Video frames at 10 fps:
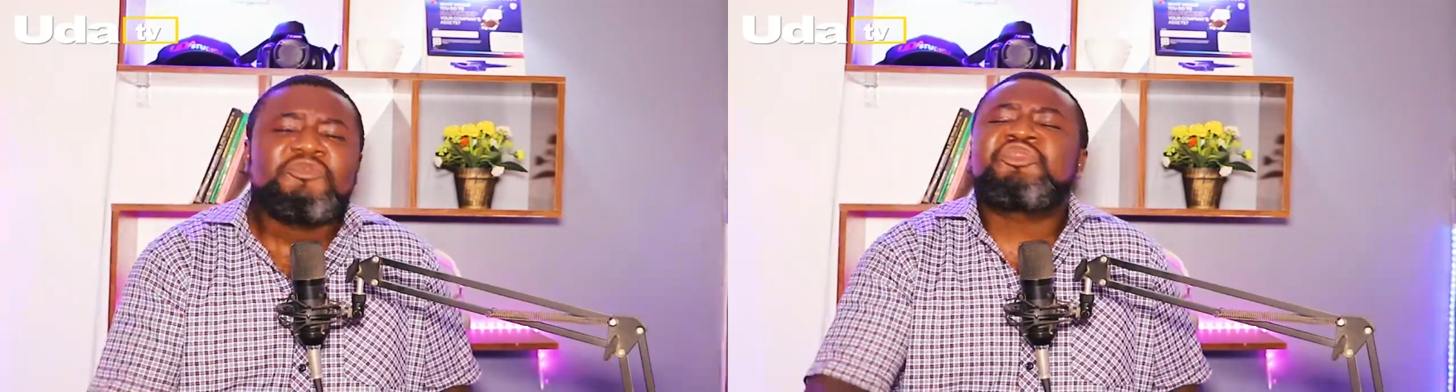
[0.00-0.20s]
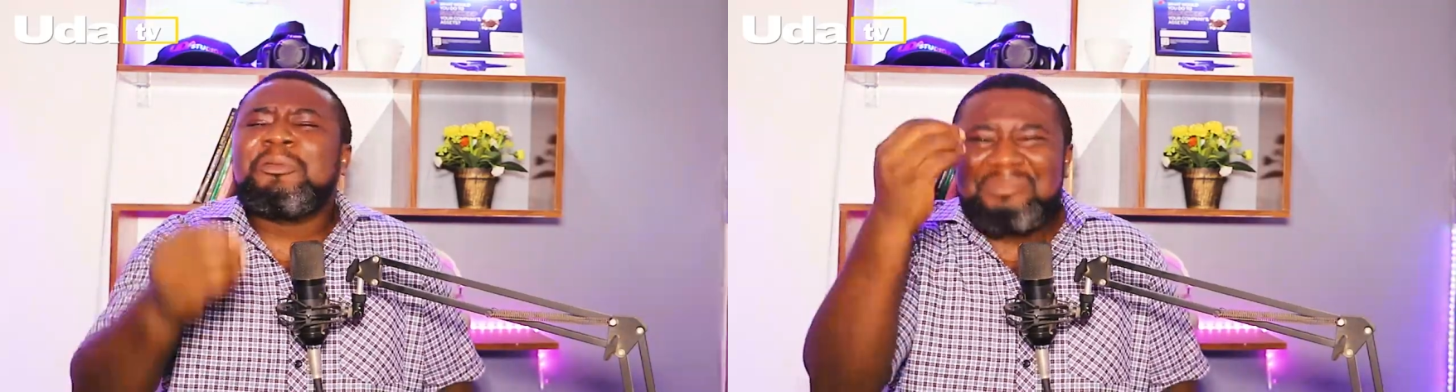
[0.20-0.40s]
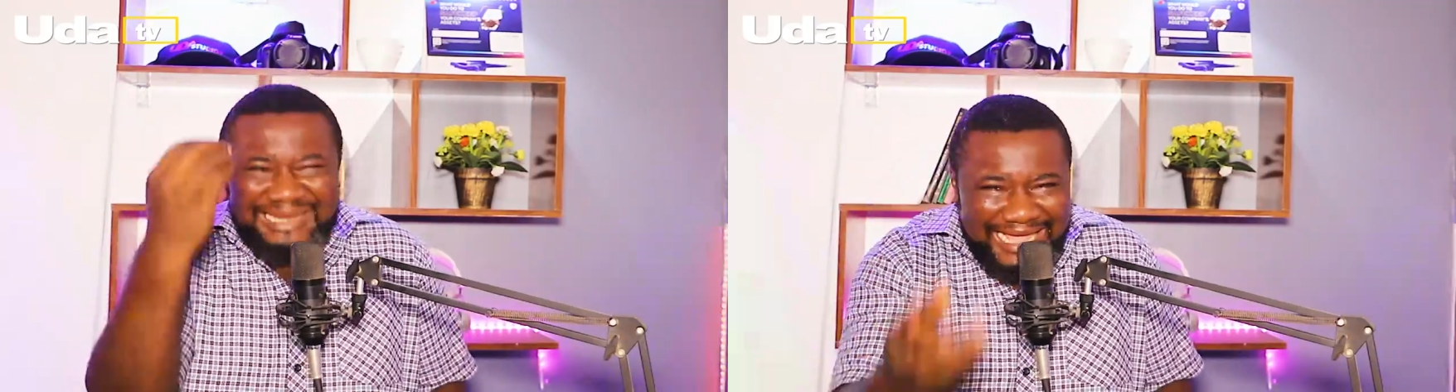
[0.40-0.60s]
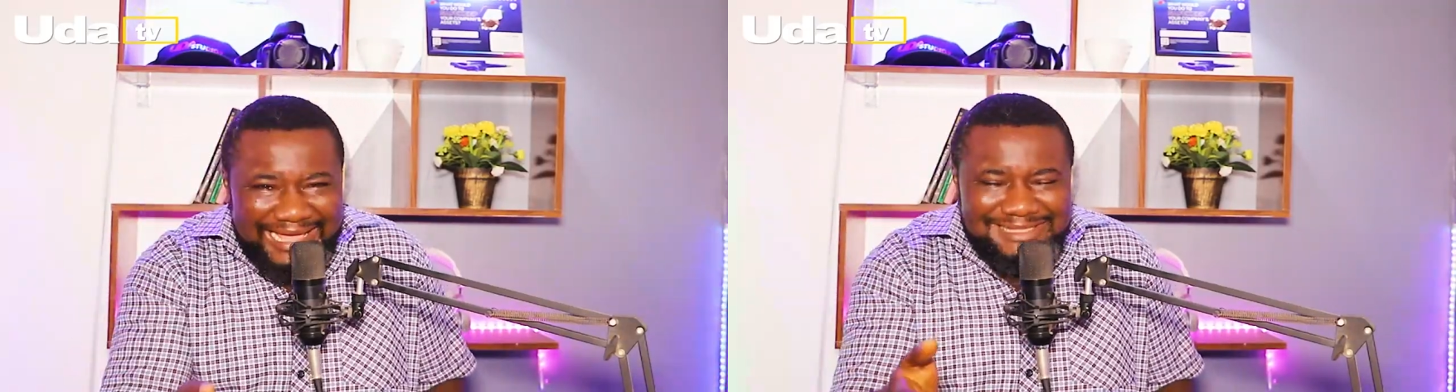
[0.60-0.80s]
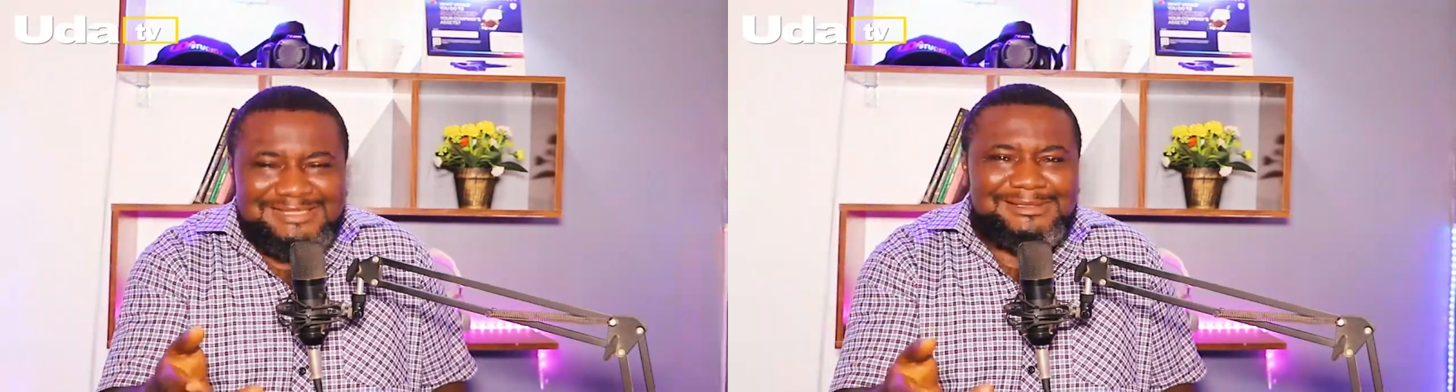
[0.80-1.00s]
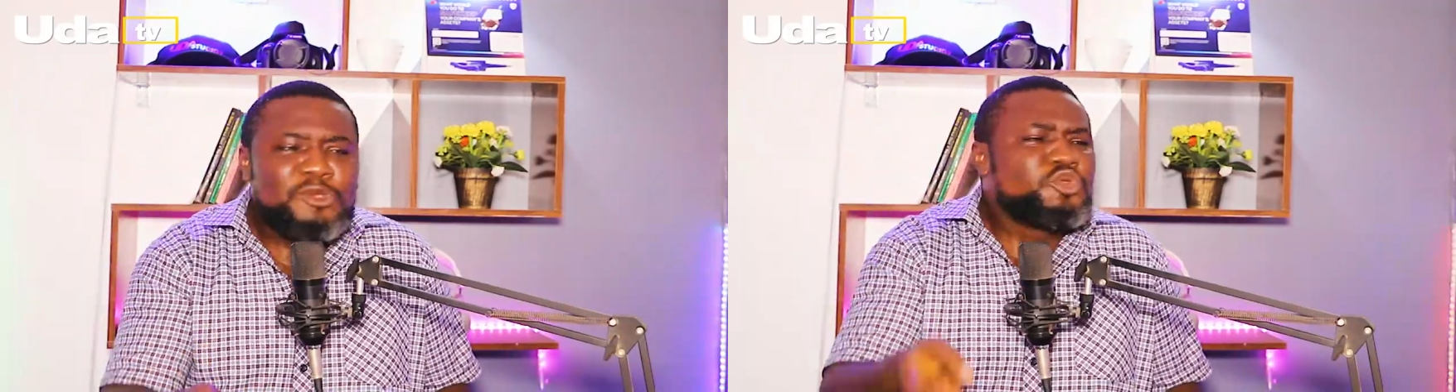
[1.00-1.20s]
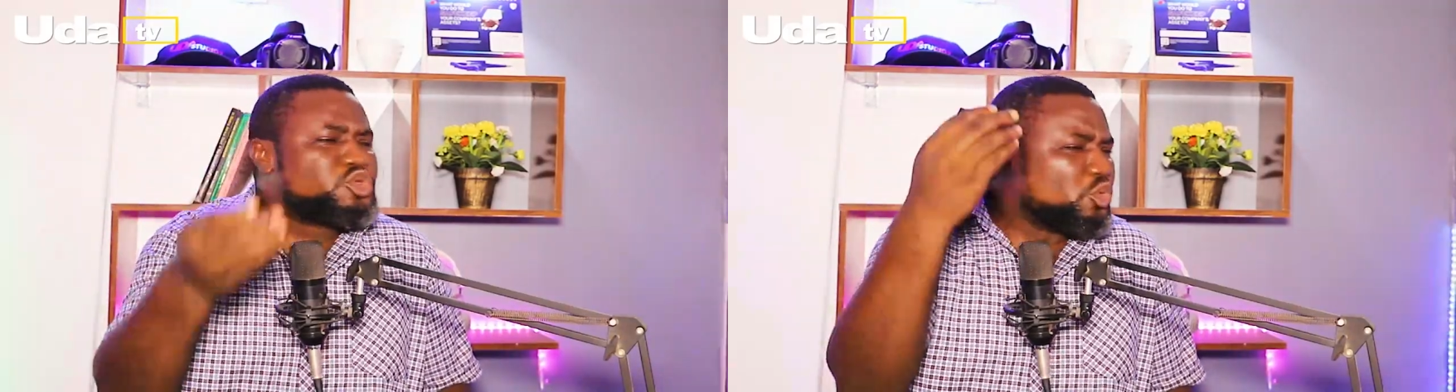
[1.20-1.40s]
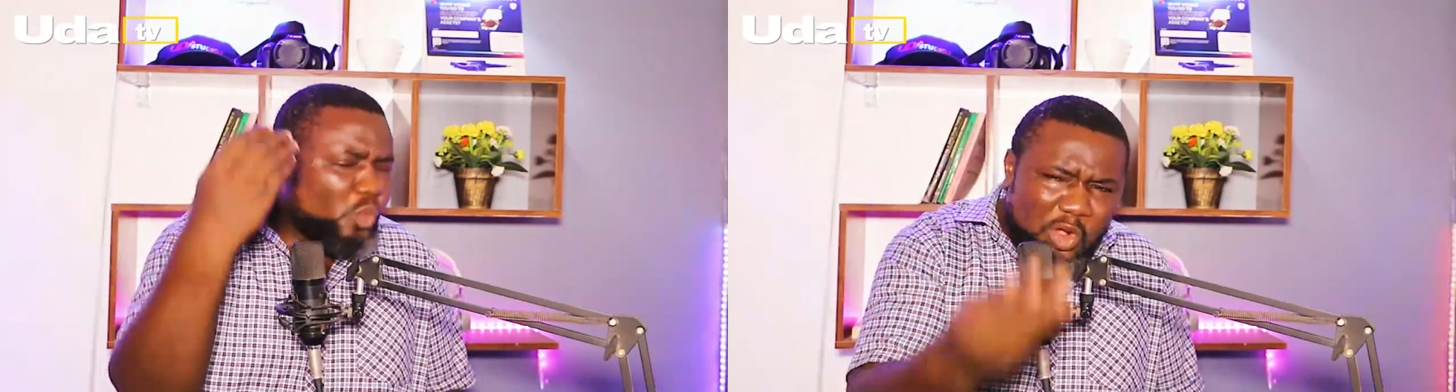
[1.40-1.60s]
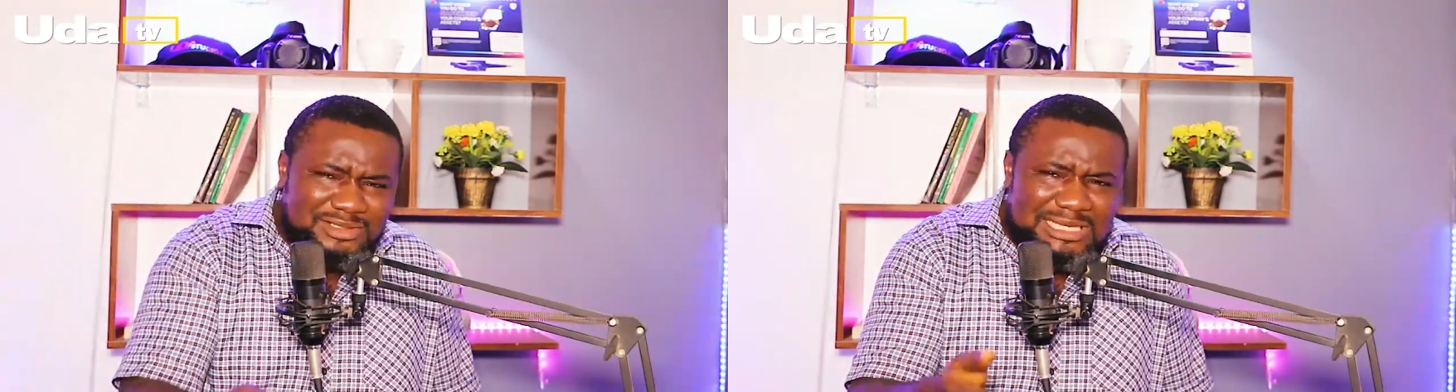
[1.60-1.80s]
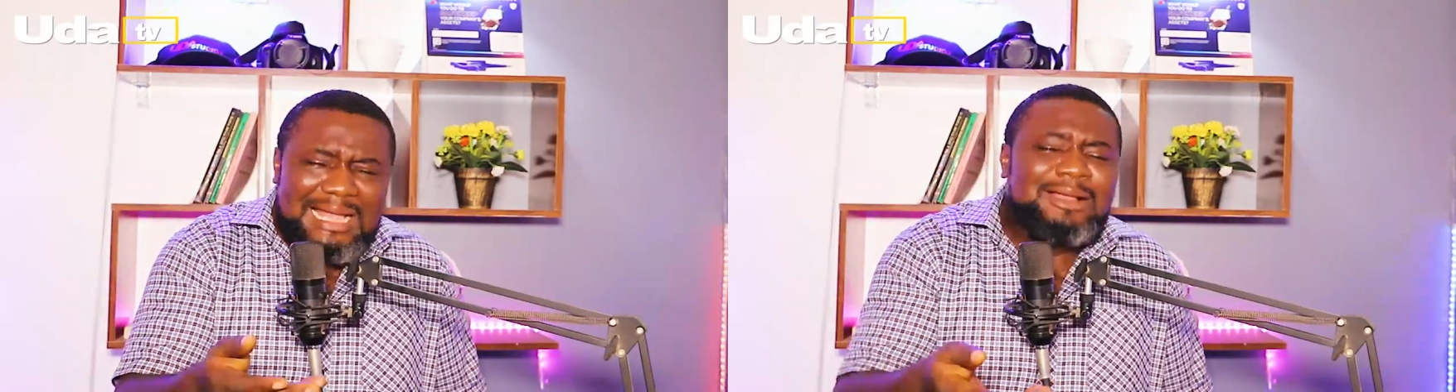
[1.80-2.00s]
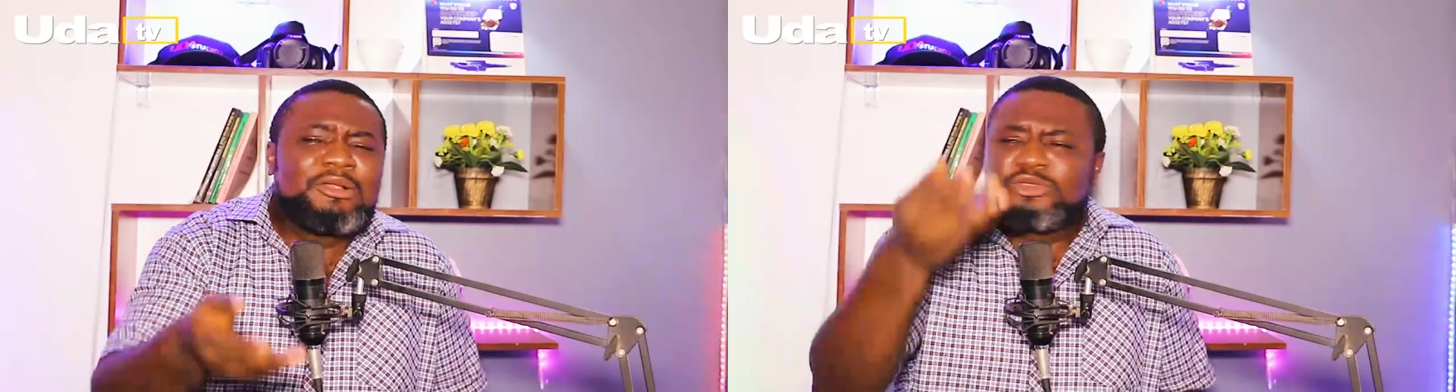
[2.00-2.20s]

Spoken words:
from light to water